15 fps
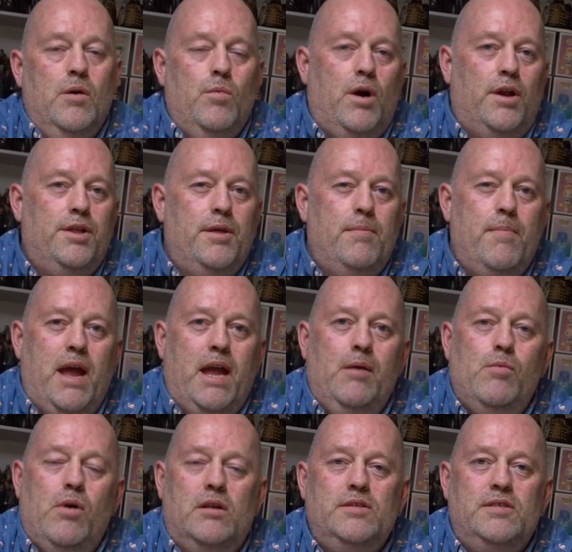One of the
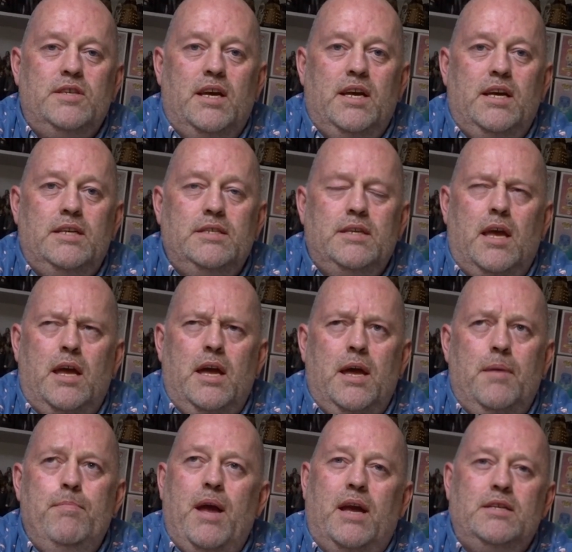main ones is
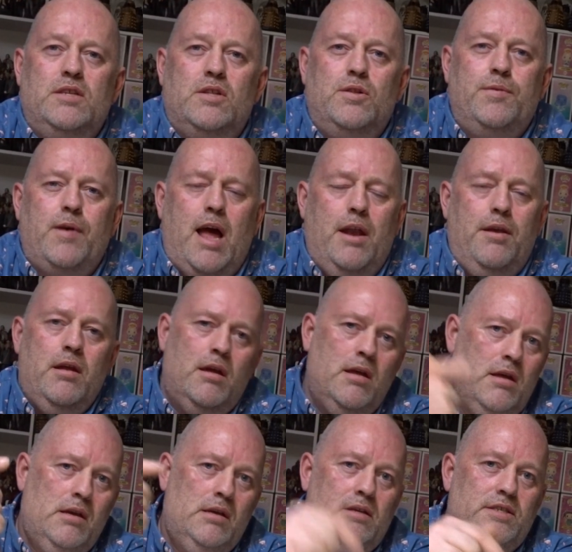uh, Pixel Dan,
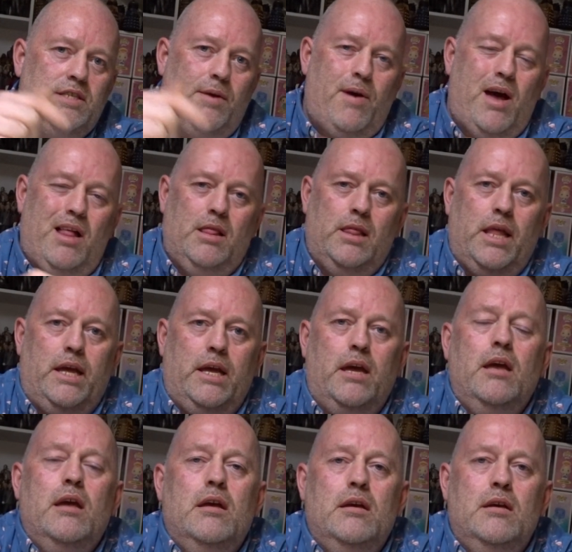so I'll
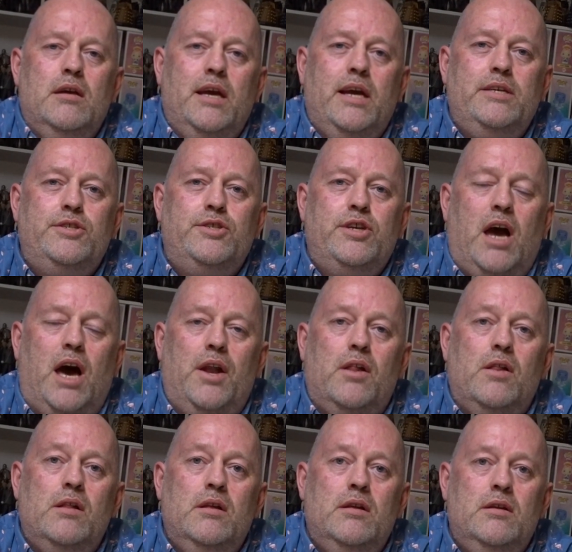link his
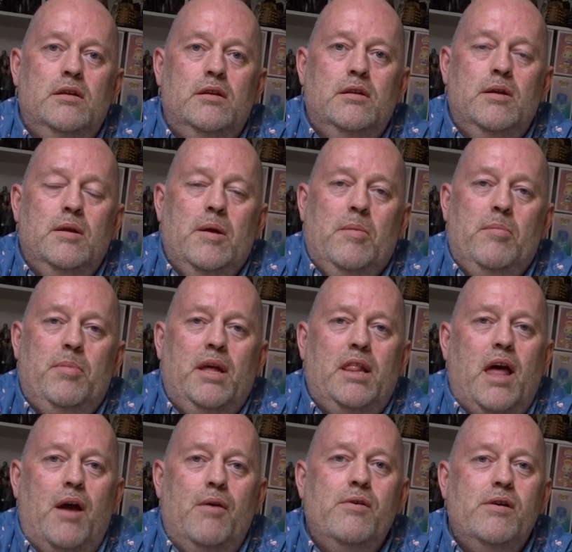channel
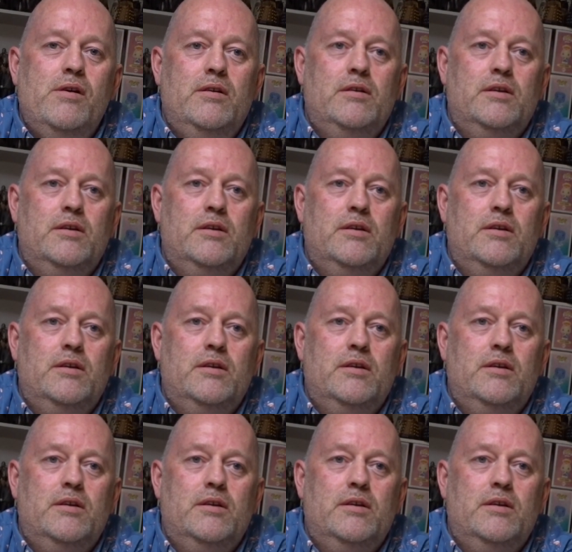below.